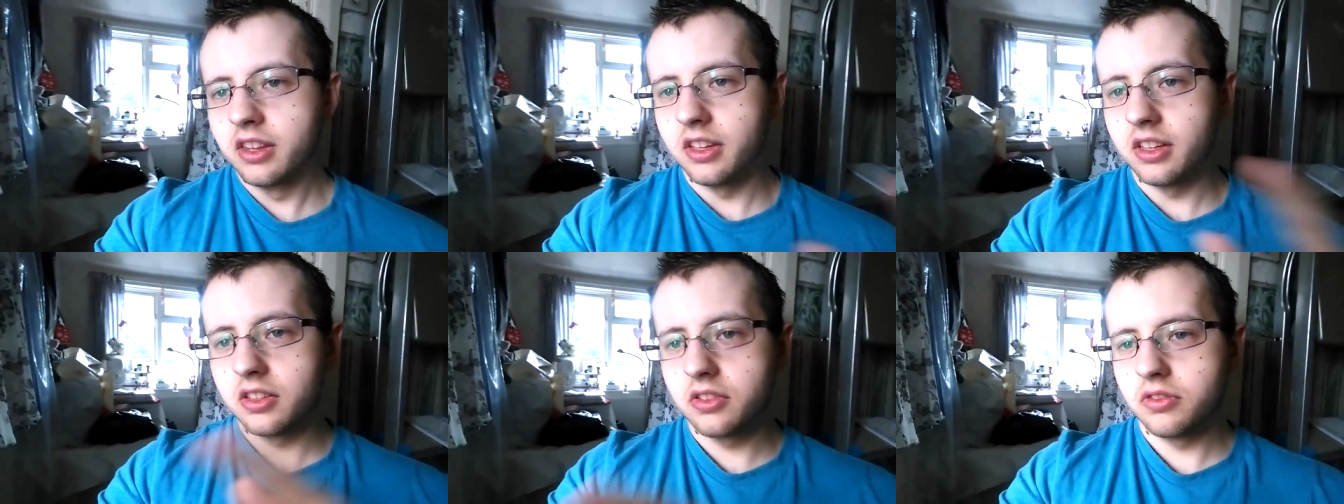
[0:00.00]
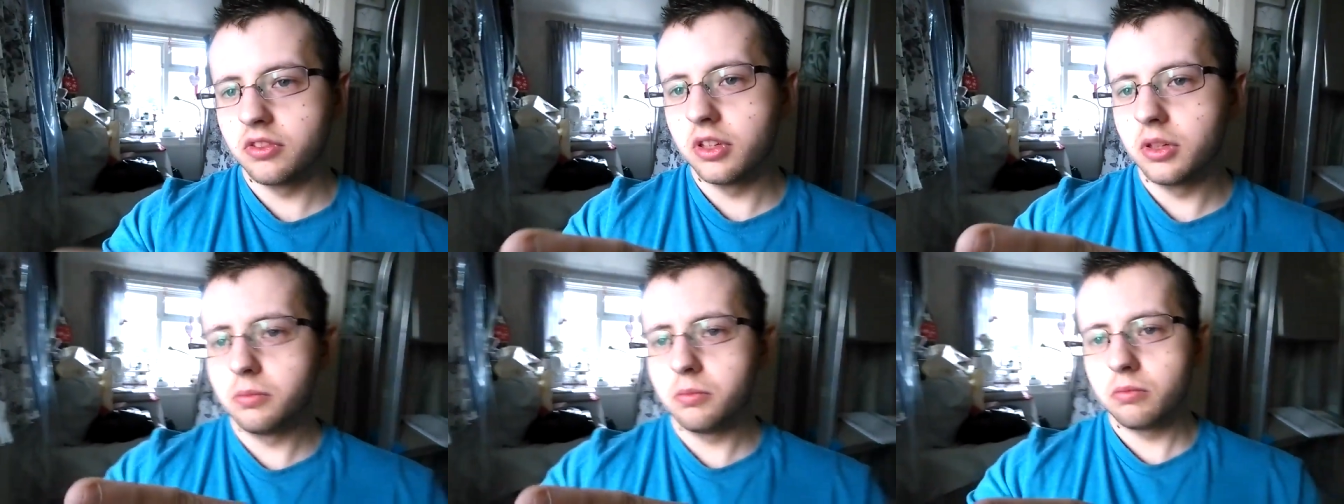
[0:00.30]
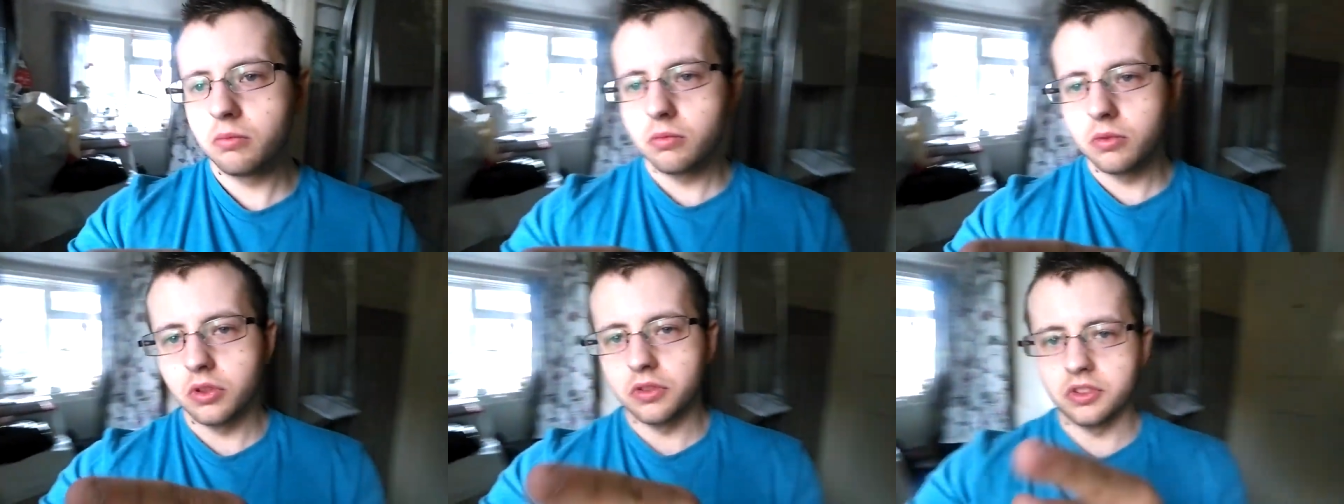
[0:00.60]
this
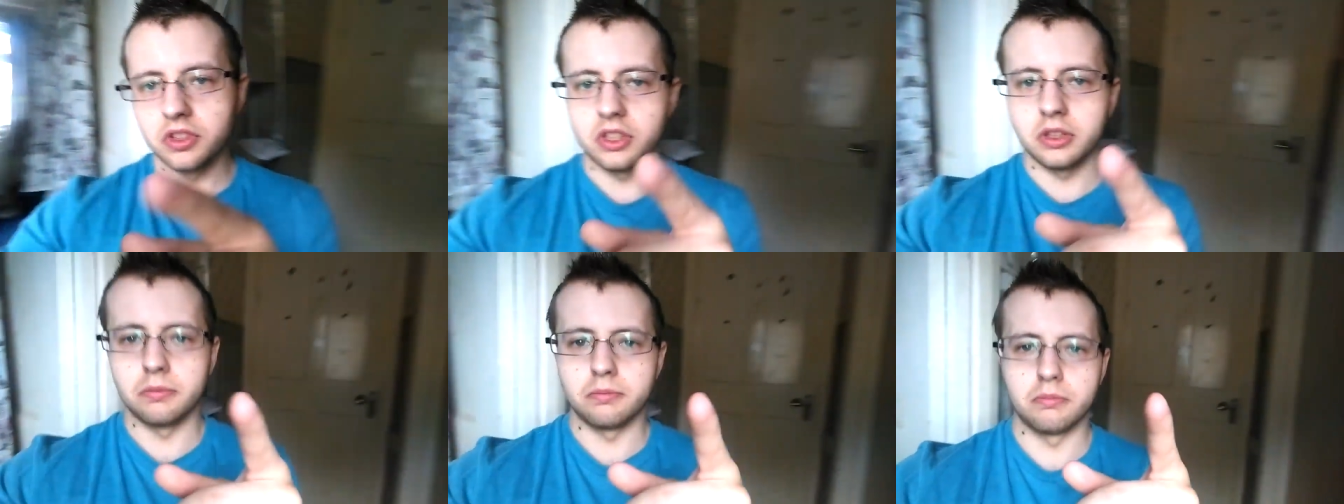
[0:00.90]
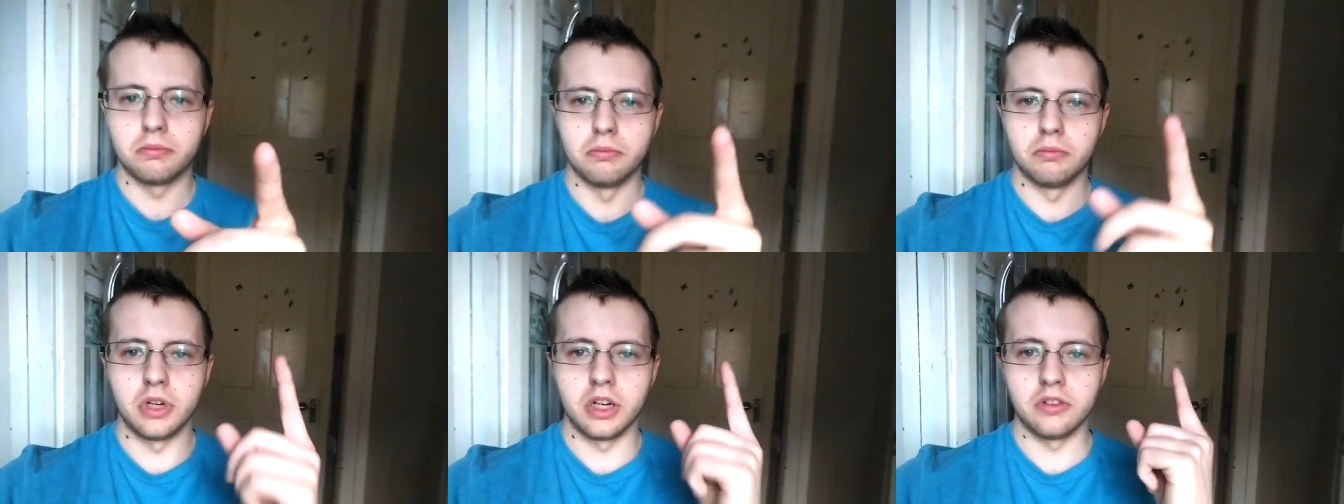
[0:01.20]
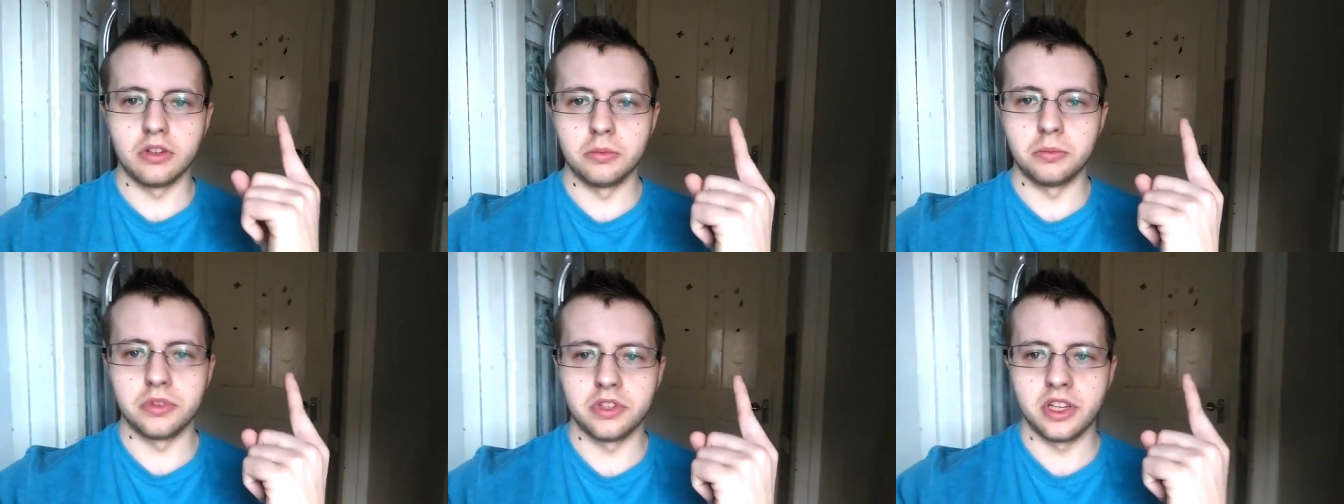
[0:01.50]
room. Obviously, my
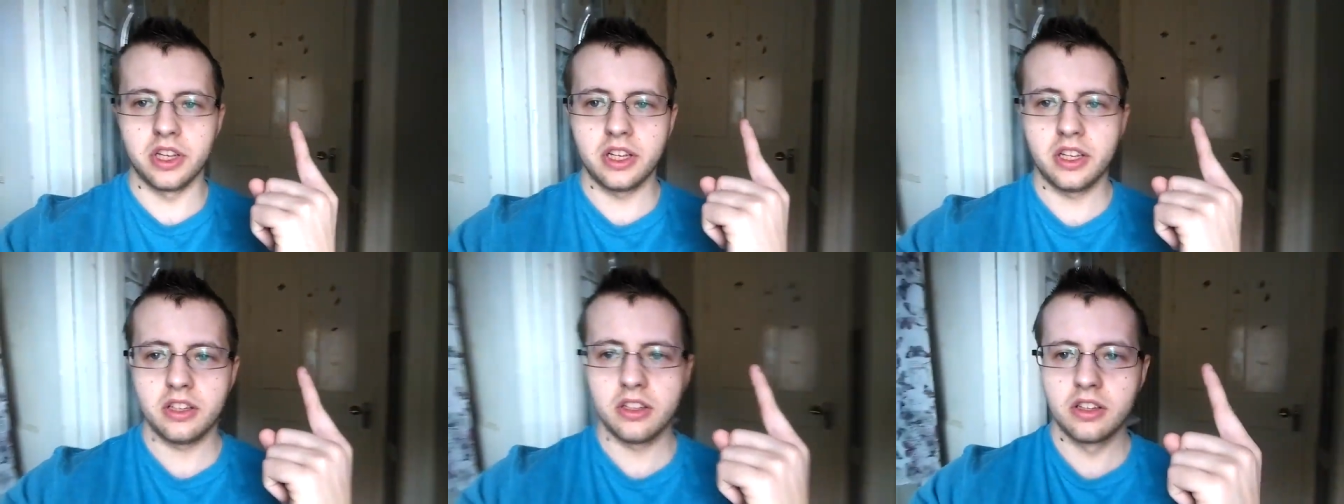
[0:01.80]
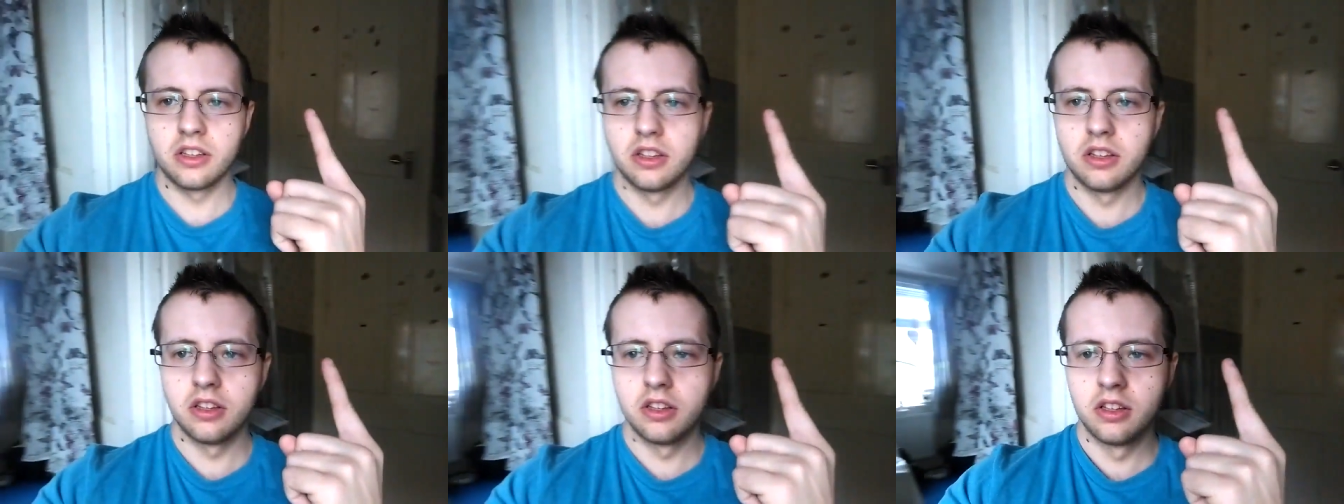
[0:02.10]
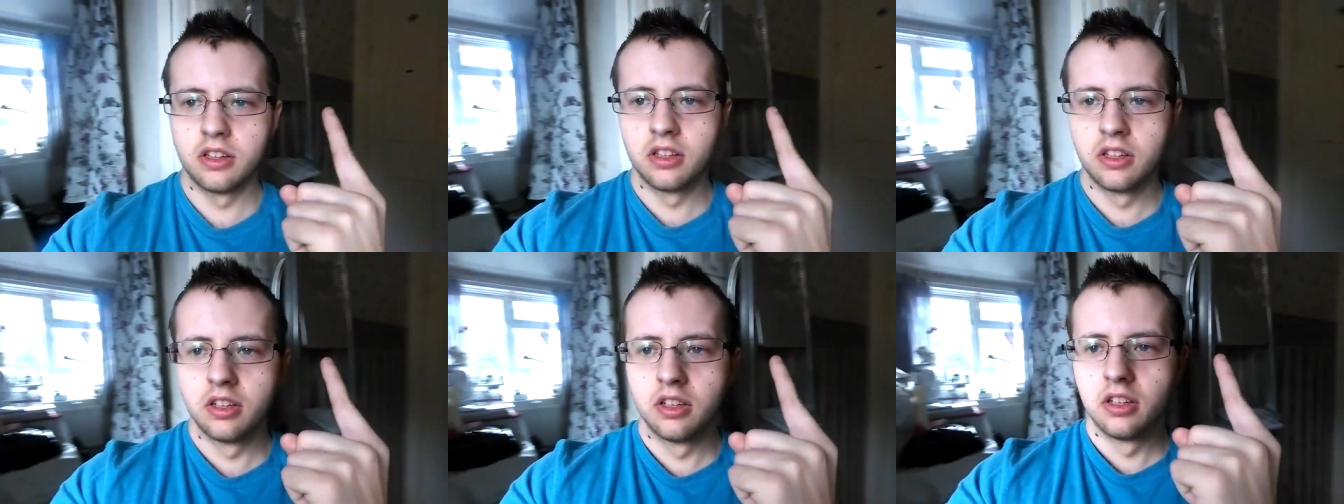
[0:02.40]
room's there.
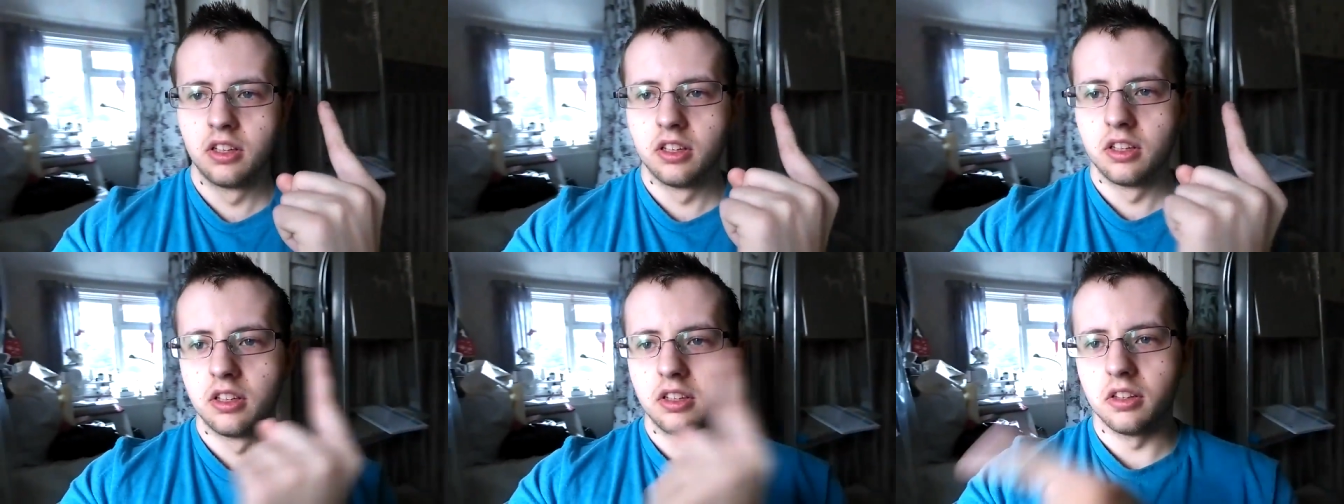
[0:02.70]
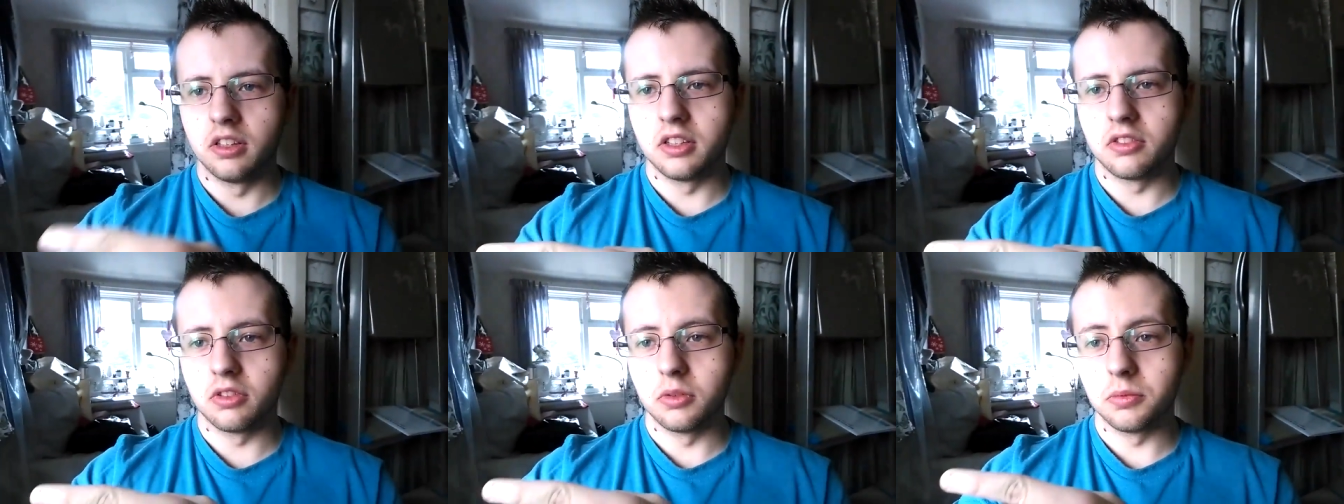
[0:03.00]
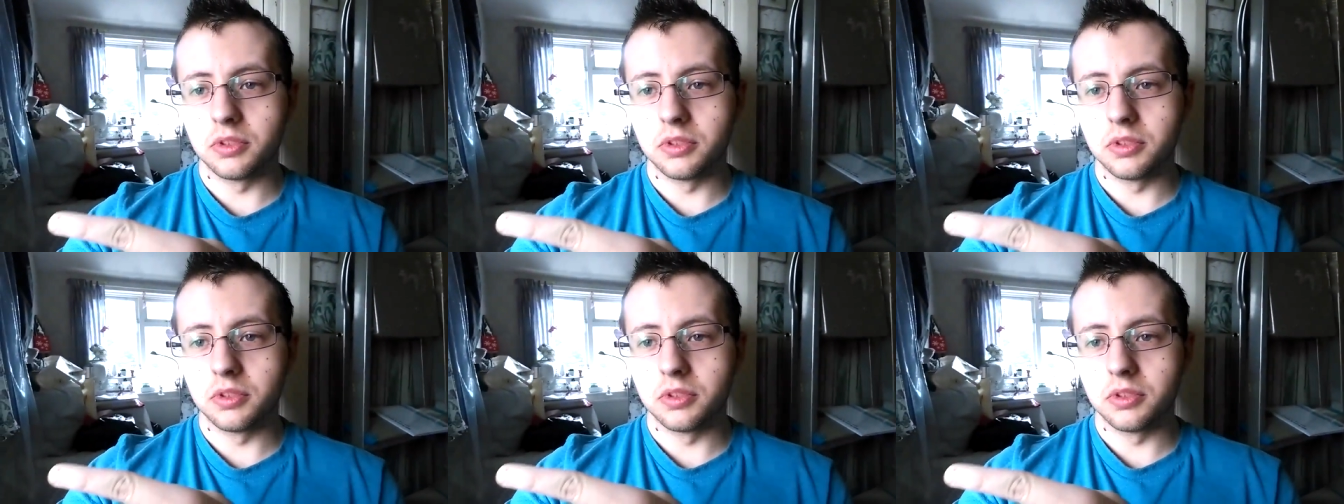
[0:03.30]
This